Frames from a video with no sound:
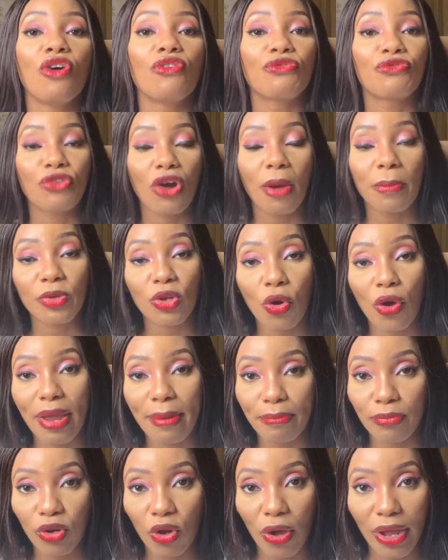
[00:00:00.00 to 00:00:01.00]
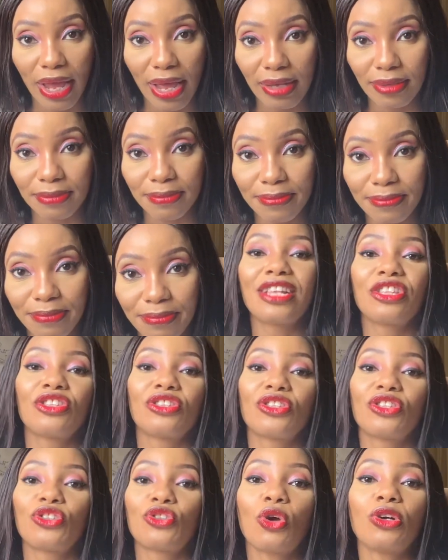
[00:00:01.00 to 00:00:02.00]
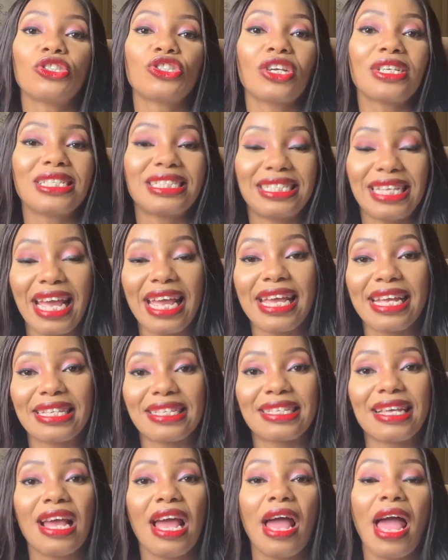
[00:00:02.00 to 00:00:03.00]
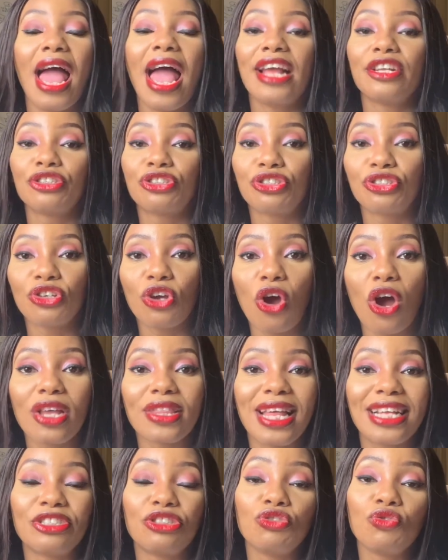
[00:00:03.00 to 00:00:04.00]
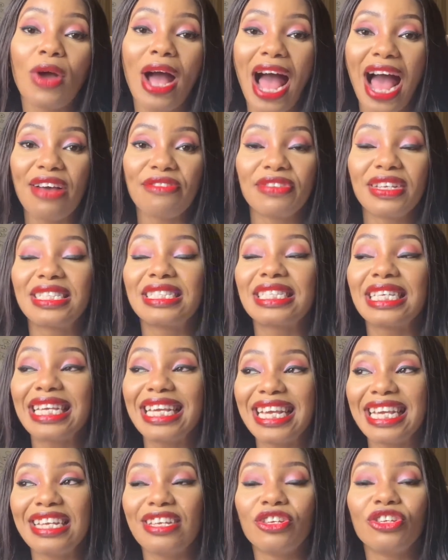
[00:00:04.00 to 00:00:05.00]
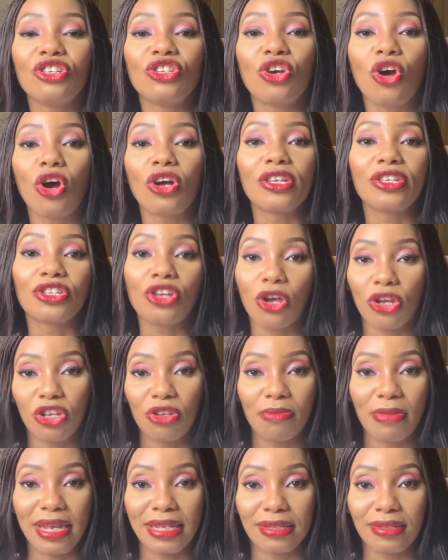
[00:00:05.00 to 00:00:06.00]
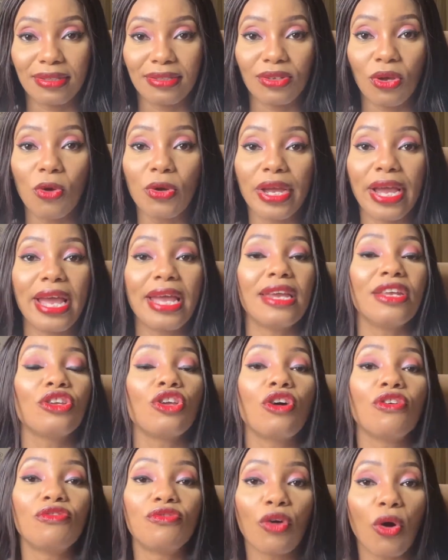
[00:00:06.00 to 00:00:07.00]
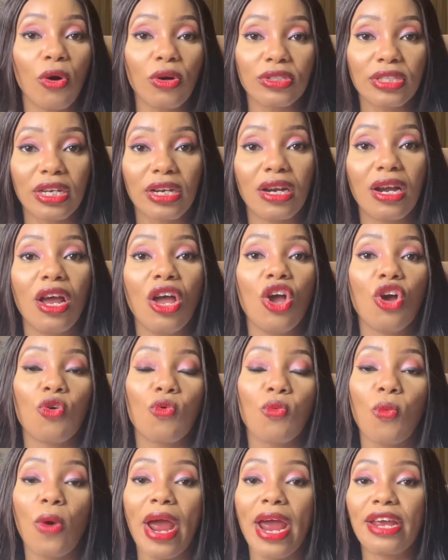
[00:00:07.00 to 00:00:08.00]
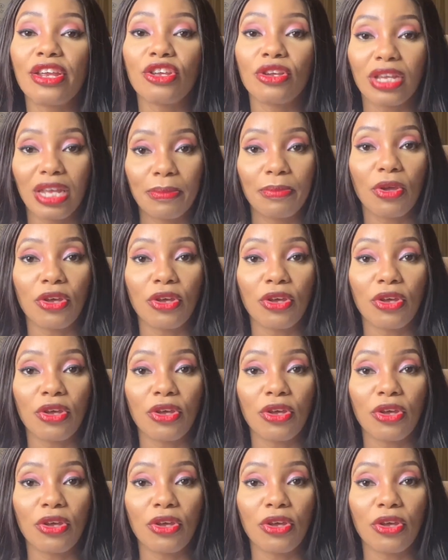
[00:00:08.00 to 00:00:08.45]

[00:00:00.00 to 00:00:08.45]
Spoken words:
from your employer. And don't just say it. Ensure that you have it in your documents, okay? In your folder where you keep